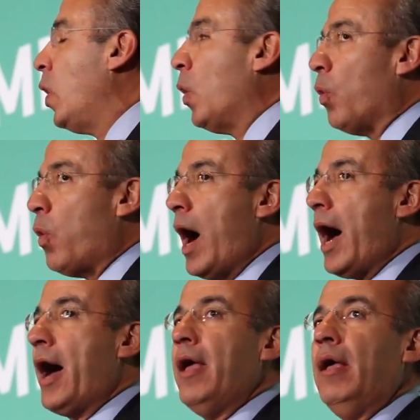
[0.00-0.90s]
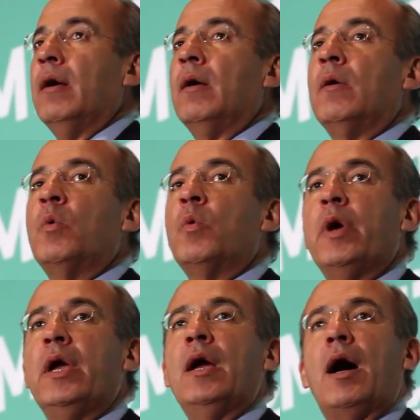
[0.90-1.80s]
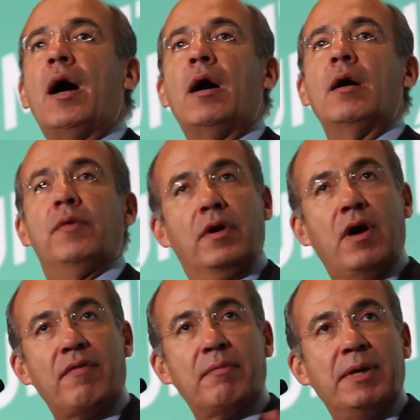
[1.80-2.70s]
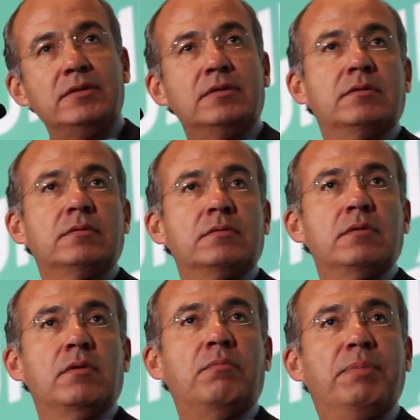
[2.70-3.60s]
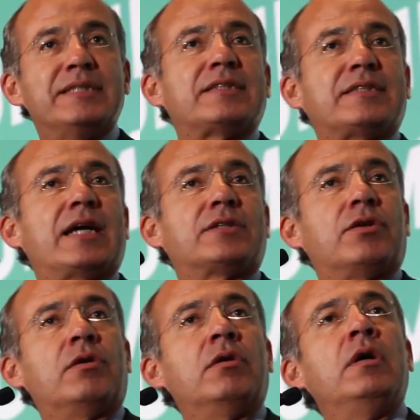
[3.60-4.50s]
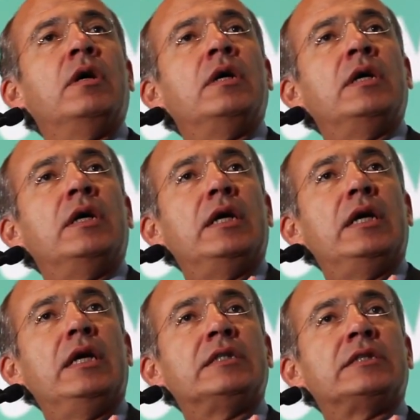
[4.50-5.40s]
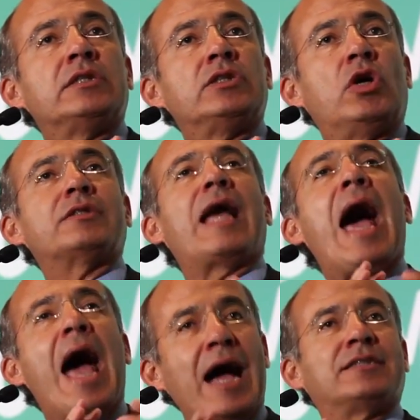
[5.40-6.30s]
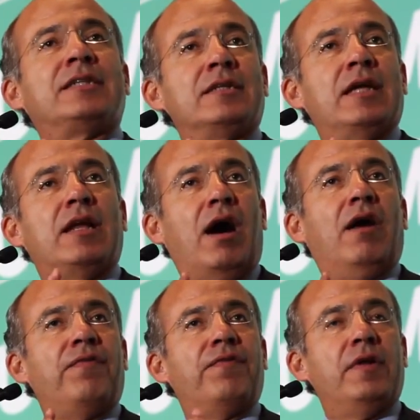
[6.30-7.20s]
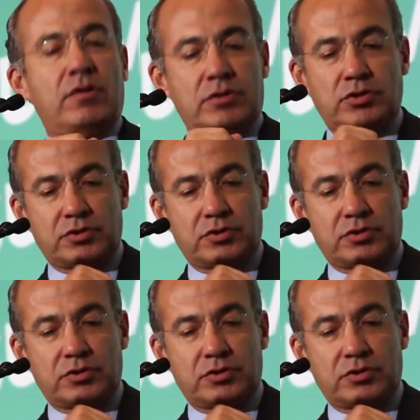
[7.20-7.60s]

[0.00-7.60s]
Why the governments or business sector is not acting enough in order to